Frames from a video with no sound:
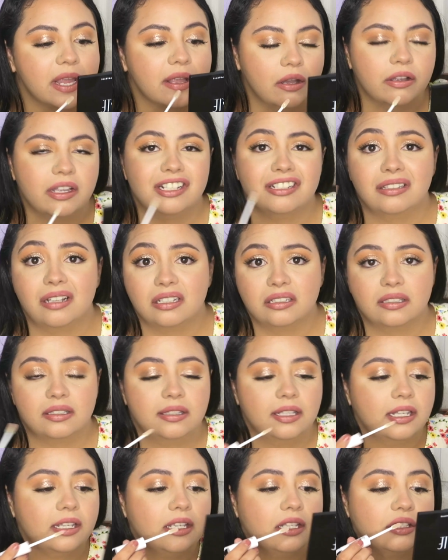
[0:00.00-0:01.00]
Okay, it's not
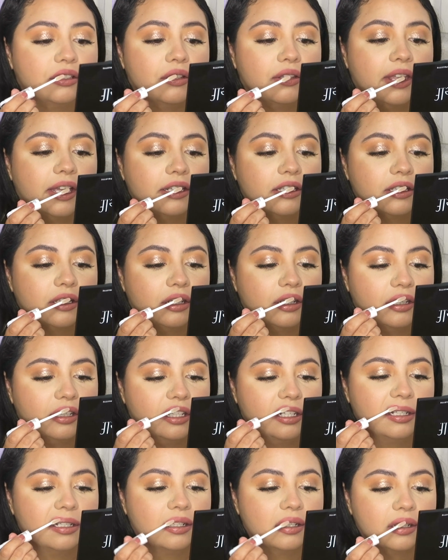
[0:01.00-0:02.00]
sticky, so that's
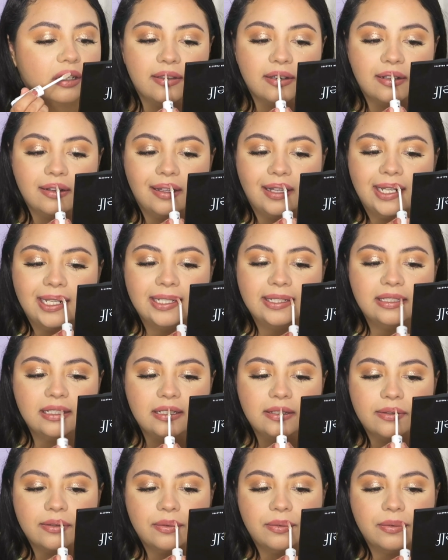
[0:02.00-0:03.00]
good. The gloss
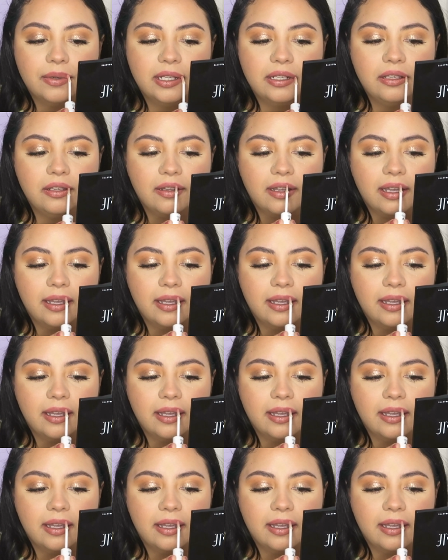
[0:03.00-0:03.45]
is a win, you